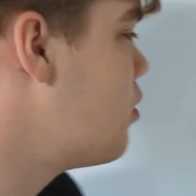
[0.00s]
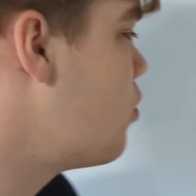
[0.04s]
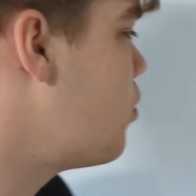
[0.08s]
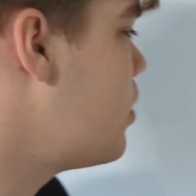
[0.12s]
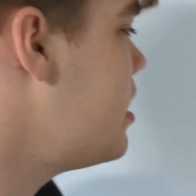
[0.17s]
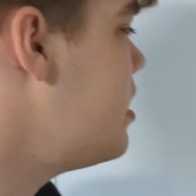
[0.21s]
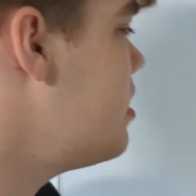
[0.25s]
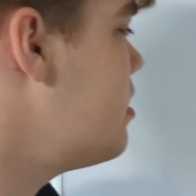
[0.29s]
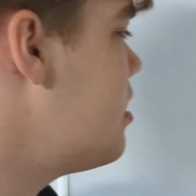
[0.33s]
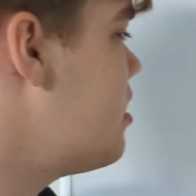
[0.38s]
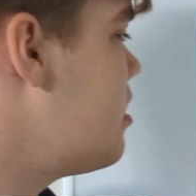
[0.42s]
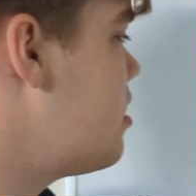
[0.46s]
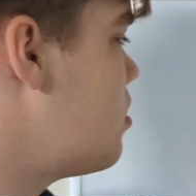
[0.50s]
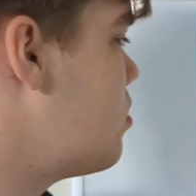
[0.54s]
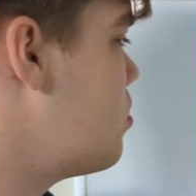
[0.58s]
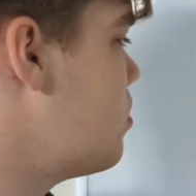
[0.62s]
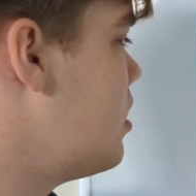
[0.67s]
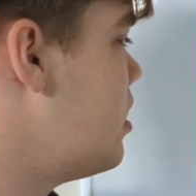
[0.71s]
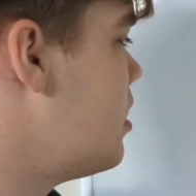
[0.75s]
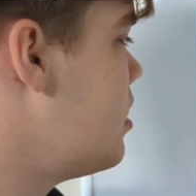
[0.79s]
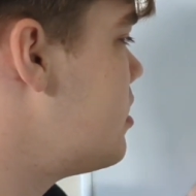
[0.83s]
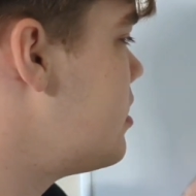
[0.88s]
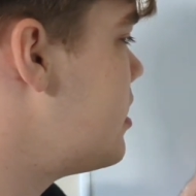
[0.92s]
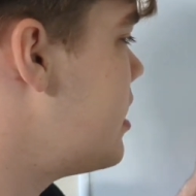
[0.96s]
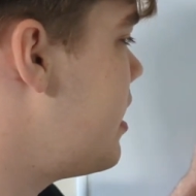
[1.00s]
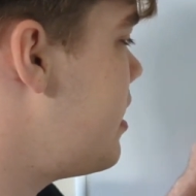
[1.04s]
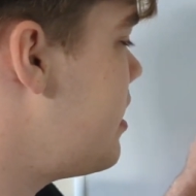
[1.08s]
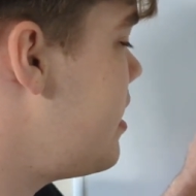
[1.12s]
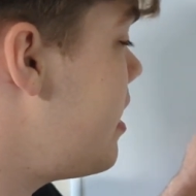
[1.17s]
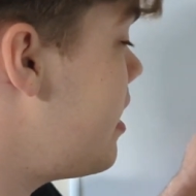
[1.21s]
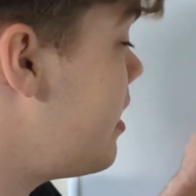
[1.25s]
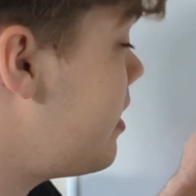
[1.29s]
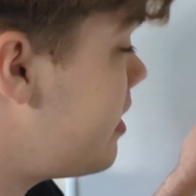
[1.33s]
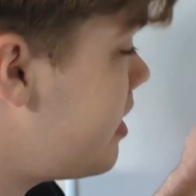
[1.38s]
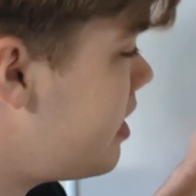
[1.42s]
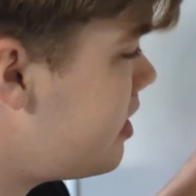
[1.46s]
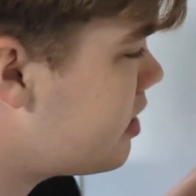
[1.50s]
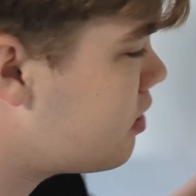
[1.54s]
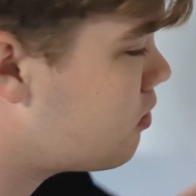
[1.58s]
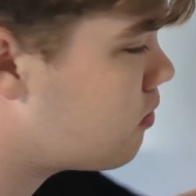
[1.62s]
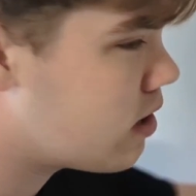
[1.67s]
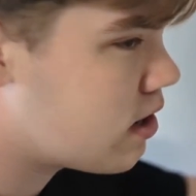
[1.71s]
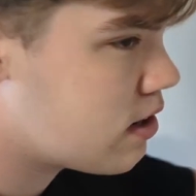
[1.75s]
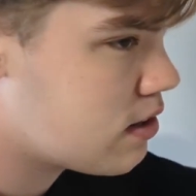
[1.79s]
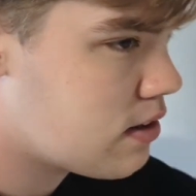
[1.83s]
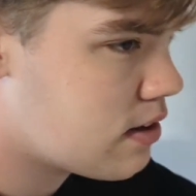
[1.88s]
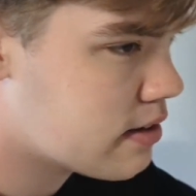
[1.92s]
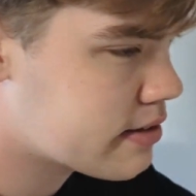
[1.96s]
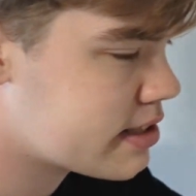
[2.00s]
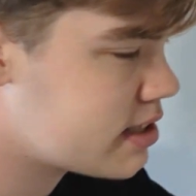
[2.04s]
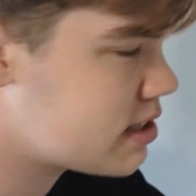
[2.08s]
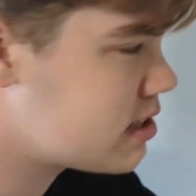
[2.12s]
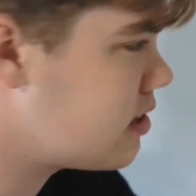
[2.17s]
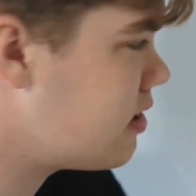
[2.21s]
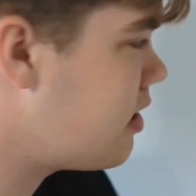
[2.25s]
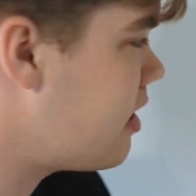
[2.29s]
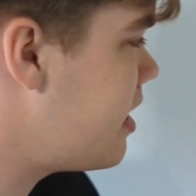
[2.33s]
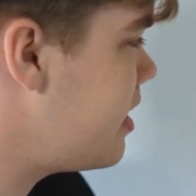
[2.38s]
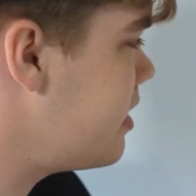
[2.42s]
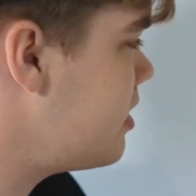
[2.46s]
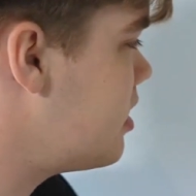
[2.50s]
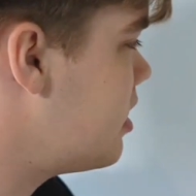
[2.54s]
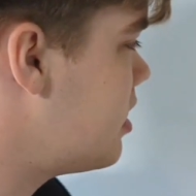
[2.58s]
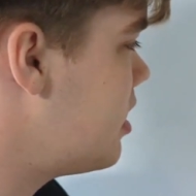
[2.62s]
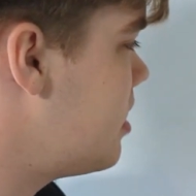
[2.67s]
we know that at anywhere along this line,